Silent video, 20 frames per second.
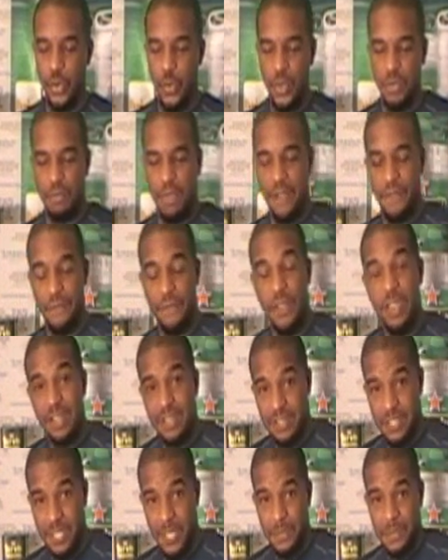do with my
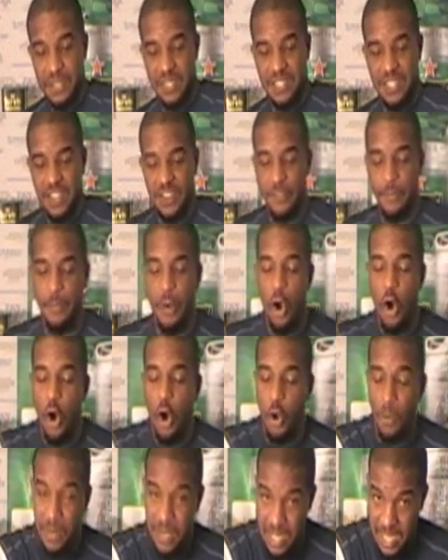fingertips instead of
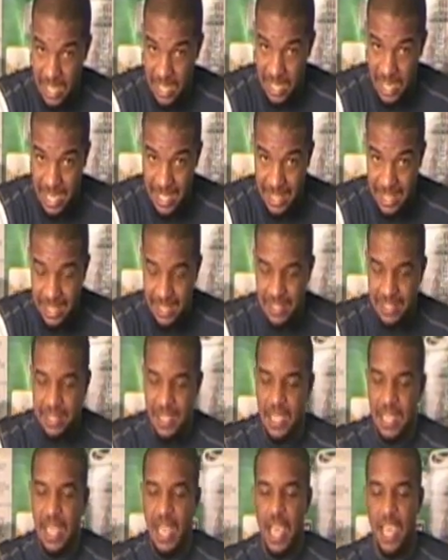palming it like
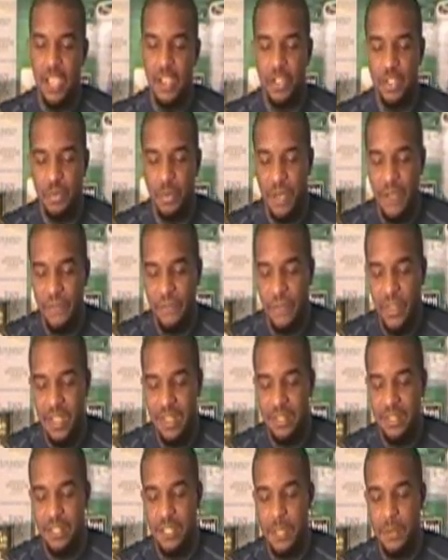this, I use my
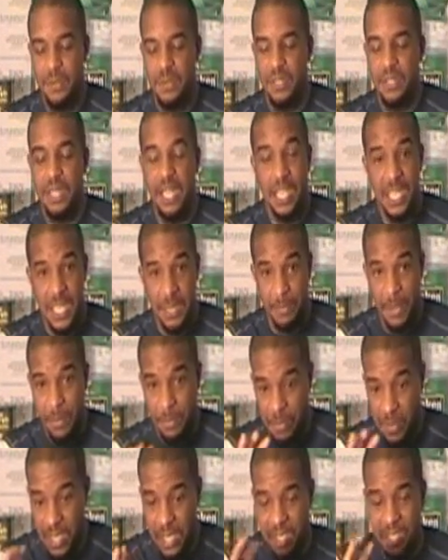fingertips and I keep my
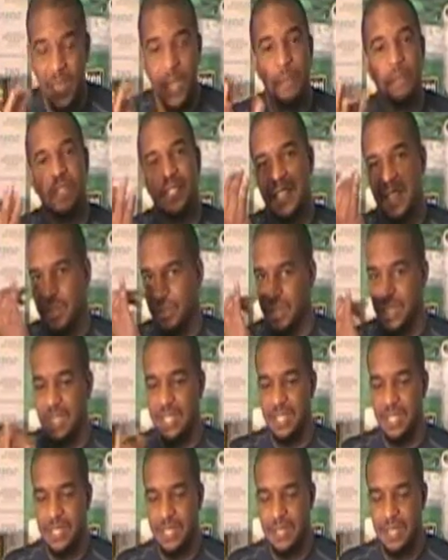pinky up because I don't
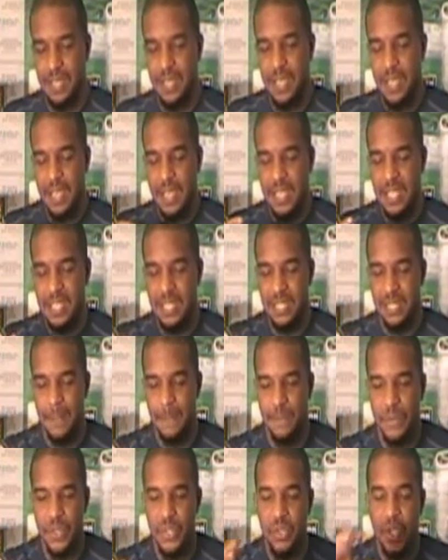need this,
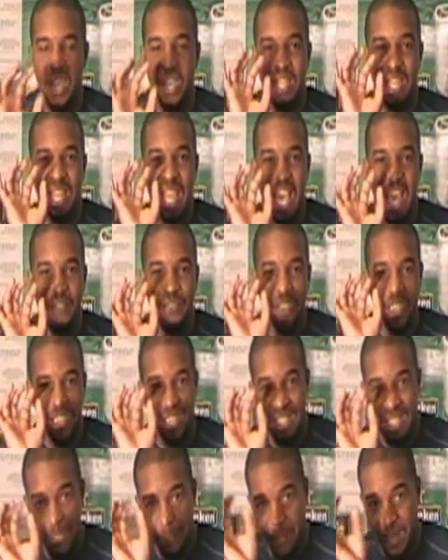is so I can have the
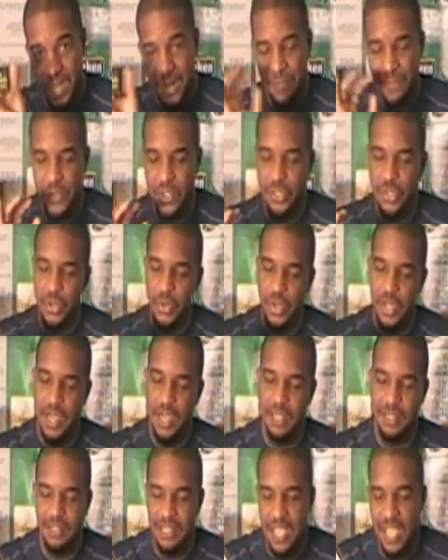least amount of physical
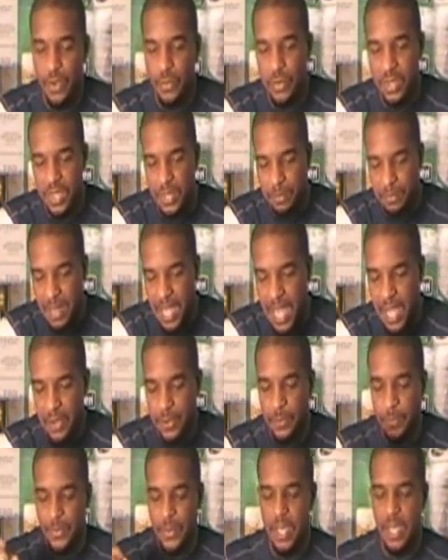contact with the
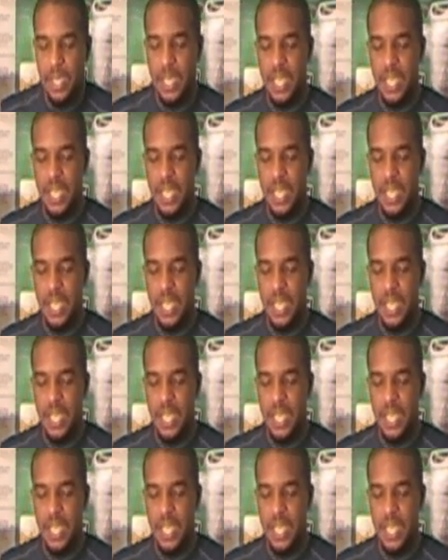bottle.